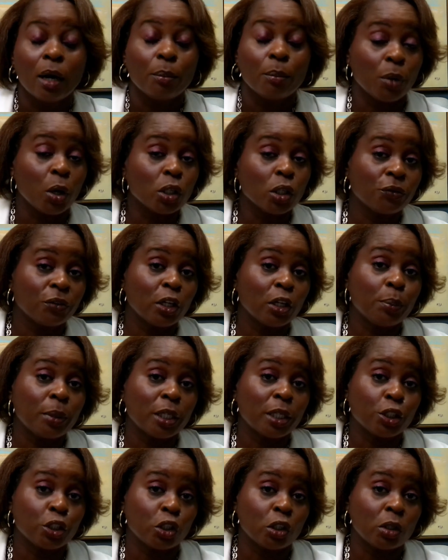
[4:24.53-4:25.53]
Most
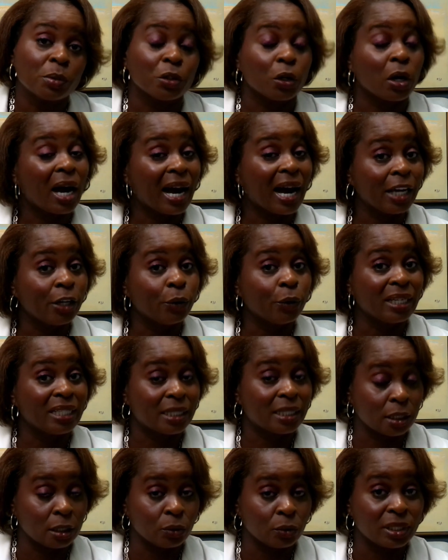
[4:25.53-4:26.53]
fallopian tubes are high grade
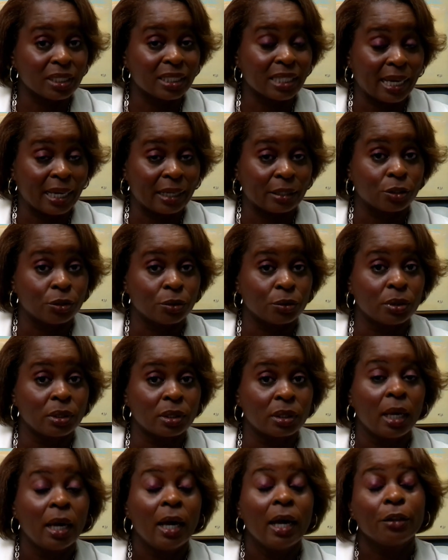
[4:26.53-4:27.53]
serous
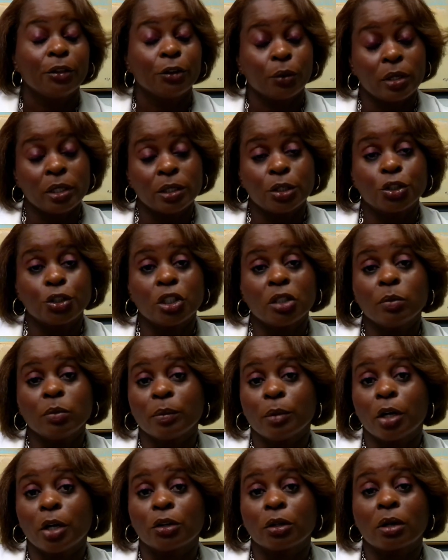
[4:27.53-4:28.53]
cancers. There is a tumor
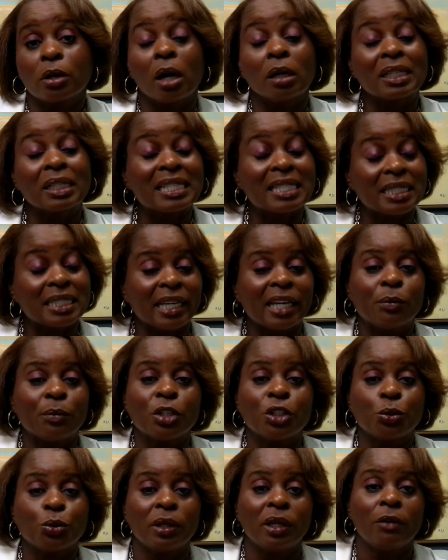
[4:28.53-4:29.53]
marker called the
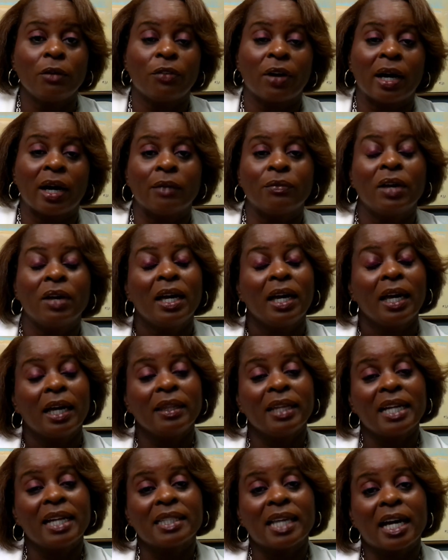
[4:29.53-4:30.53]
CA125,
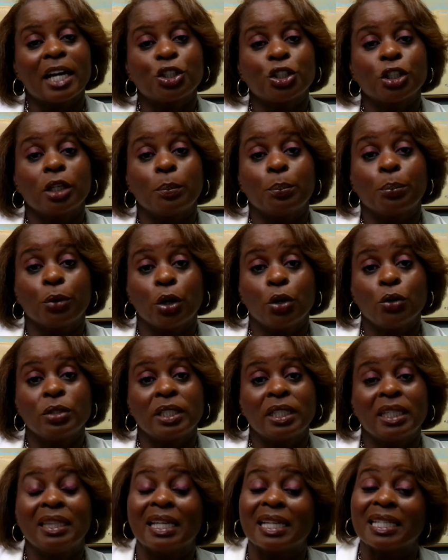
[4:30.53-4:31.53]
and that's actually a
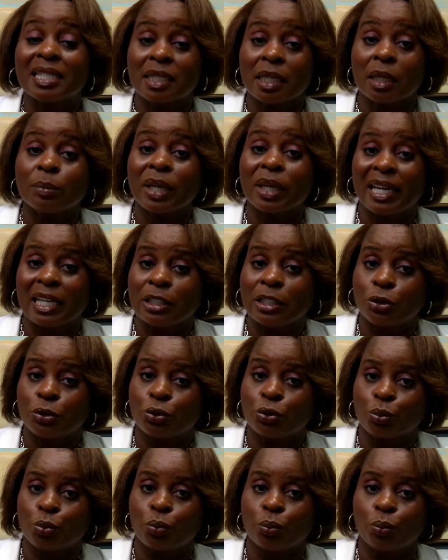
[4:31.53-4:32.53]
protein that some
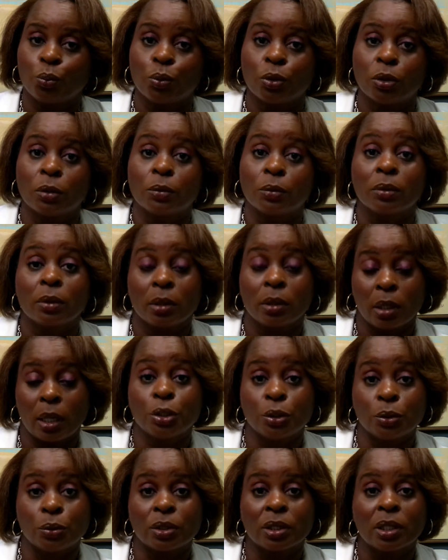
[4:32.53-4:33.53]
cancers will
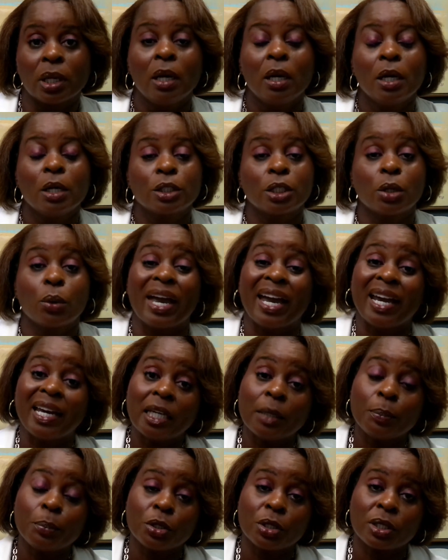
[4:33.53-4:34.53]
produce. So
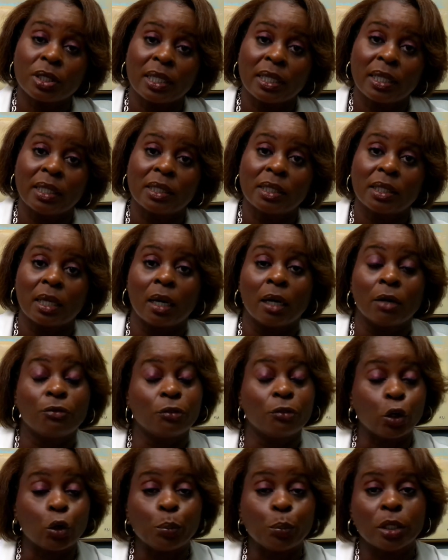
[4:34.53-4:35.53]
80% of
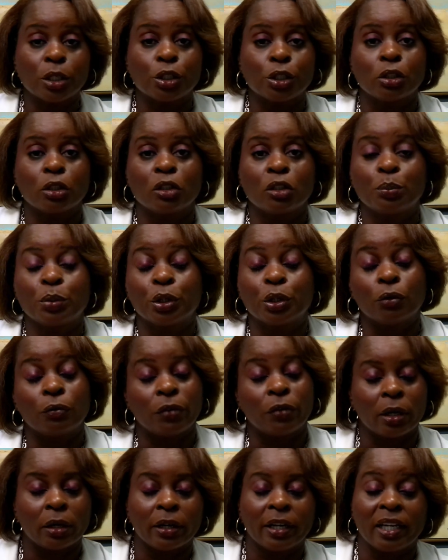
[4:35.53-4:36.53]
fallopian tube and
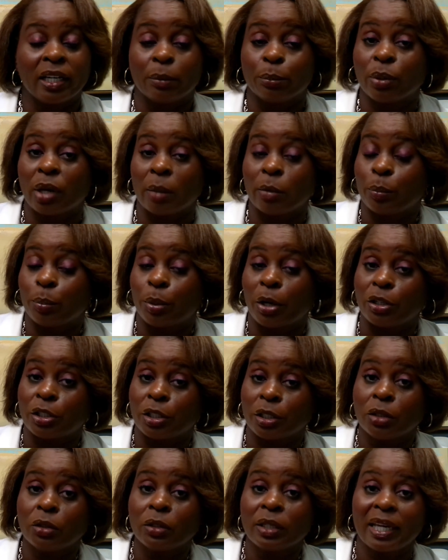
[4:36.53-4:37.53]
ovarian and primary
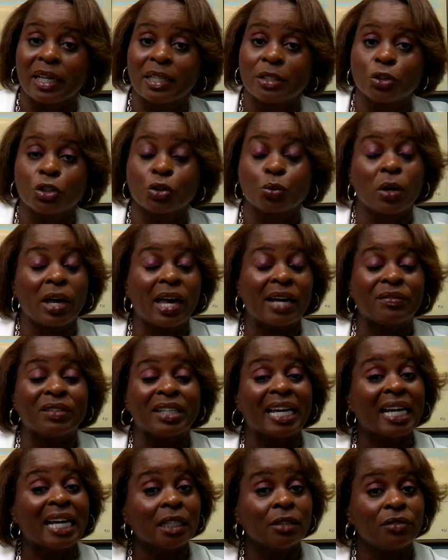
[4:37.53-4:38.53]
peritoneal cancers will have
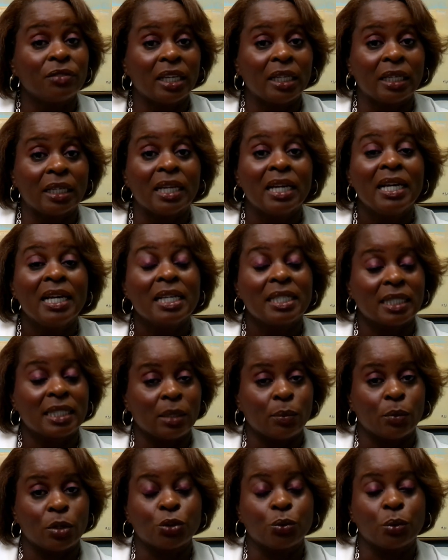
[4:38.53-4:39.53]
an elevated
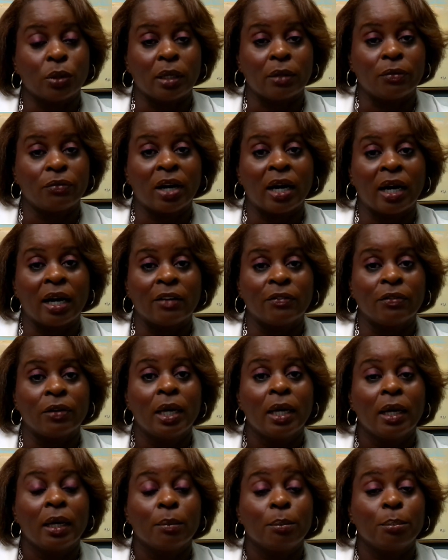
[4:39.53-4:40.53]
CA 125
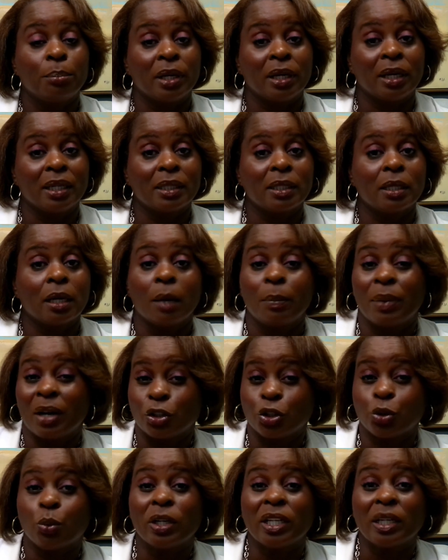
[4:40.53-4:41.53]
but
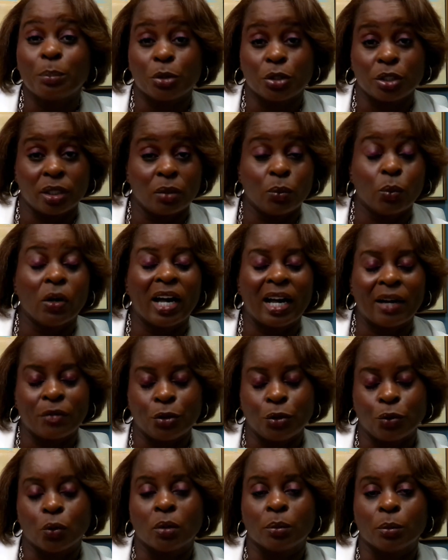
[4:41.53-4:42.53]
about 20% will have
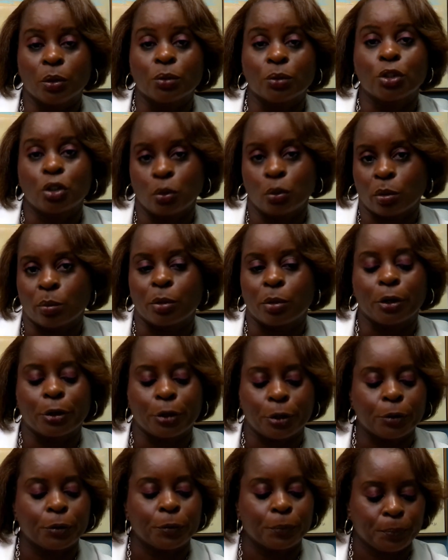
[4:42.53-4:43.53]
a normal tumor
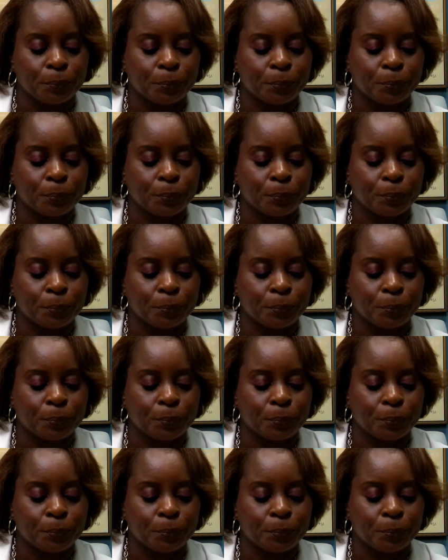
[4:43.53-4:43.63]
marker.